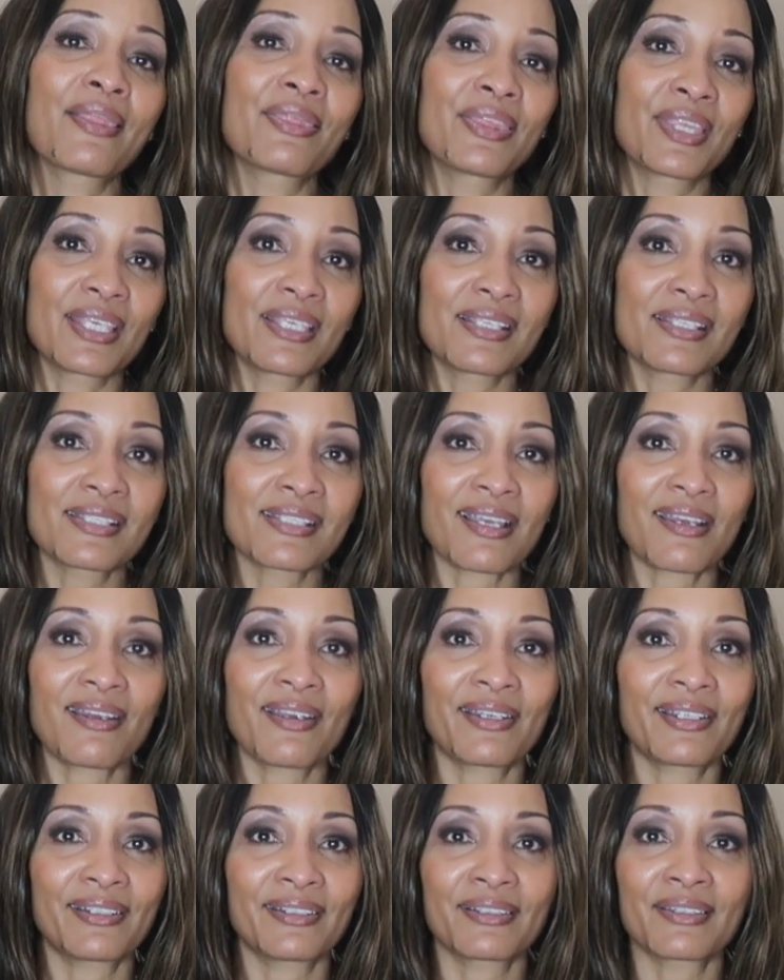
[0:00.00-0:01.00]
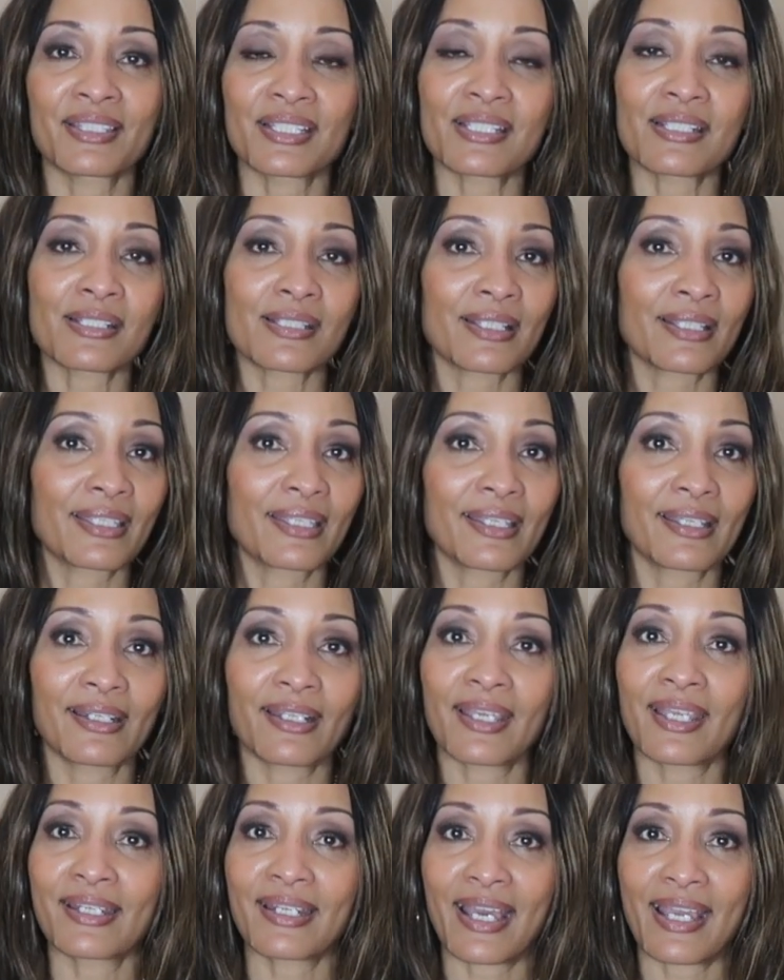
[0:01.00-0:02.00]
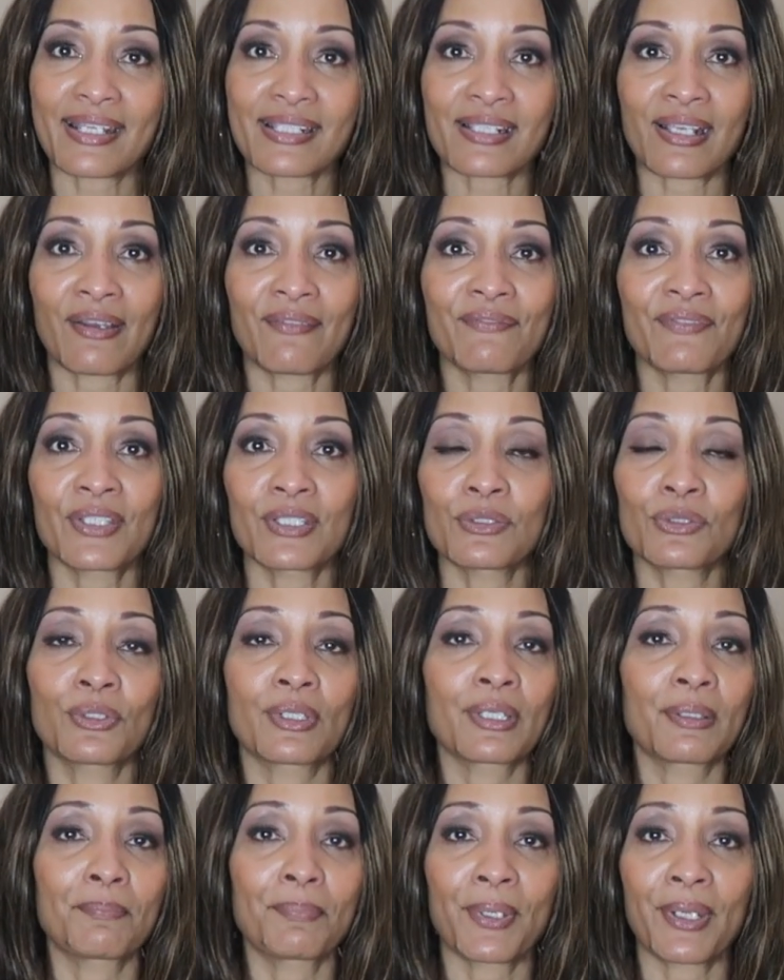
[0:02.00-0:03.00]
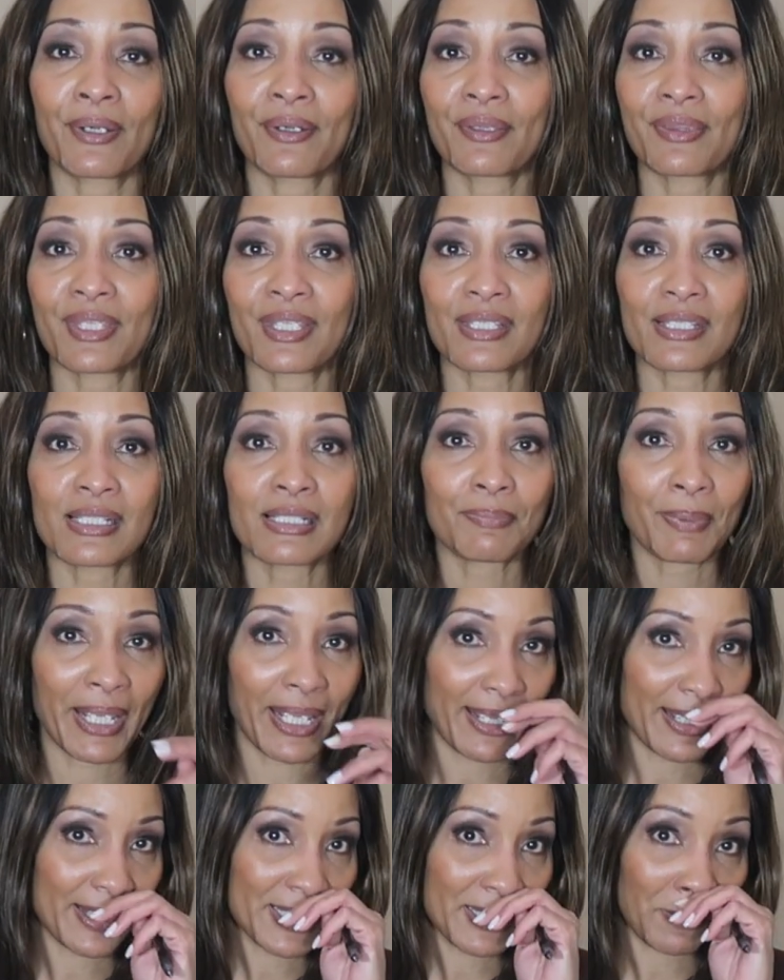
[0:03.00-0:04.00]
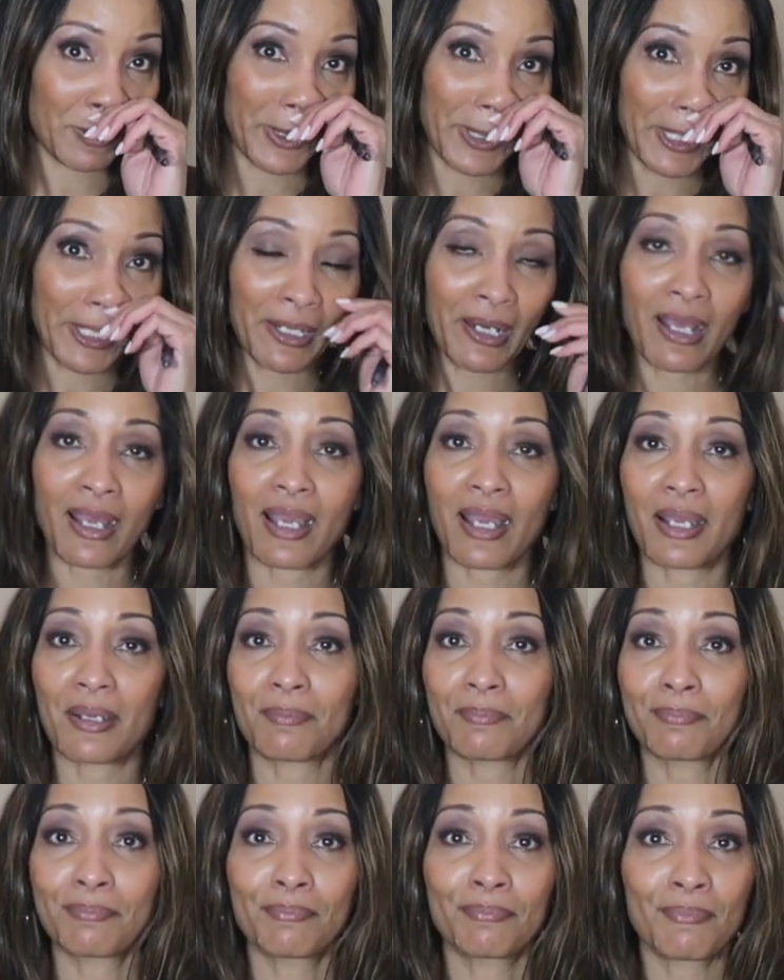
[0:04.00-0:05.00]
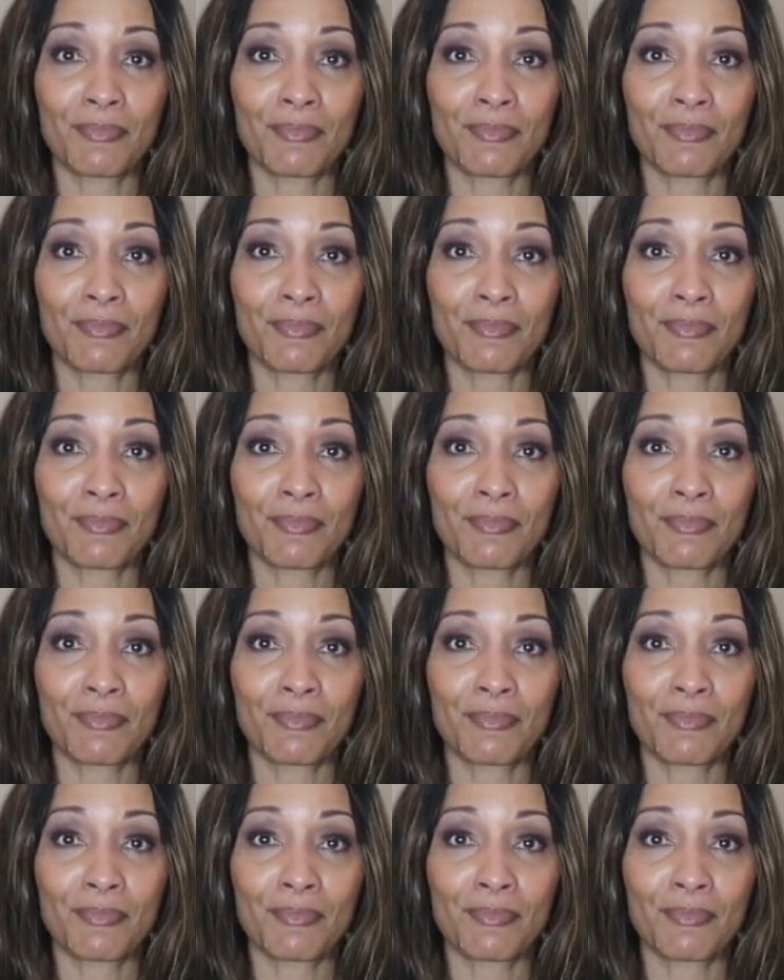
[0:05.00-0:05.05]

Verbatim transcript: these are, this is again a nice outfit. You can pair these pants with um,